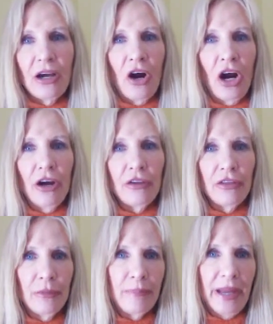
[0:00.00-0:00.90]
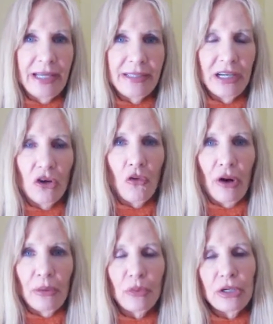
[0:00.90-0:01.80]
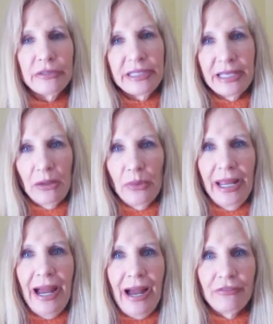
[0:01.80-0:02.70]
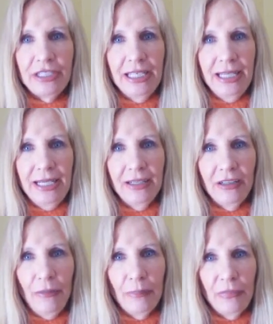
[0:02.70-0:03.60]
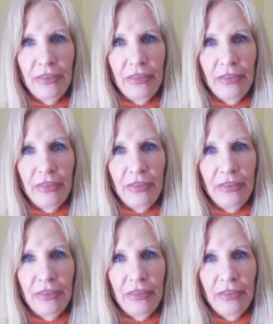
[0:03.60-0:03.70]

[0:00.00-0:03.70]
are the basic core wounds that we have to heal.